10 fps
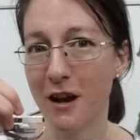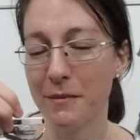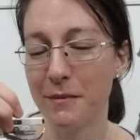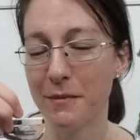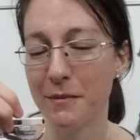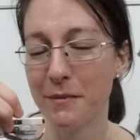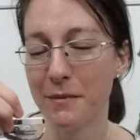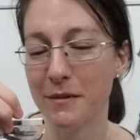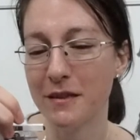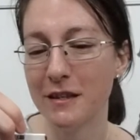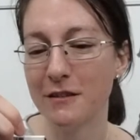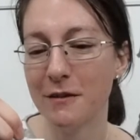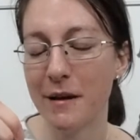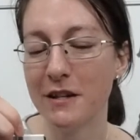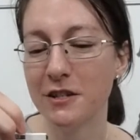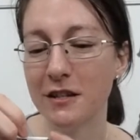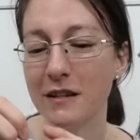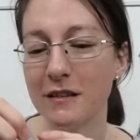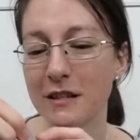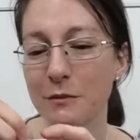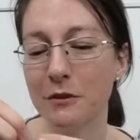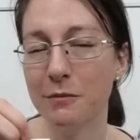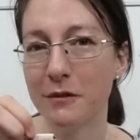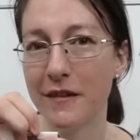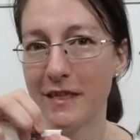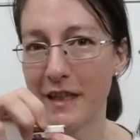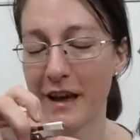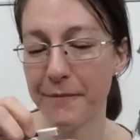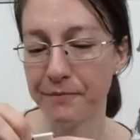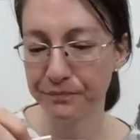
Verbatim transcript: on top and things aren't matching. This will prevent that.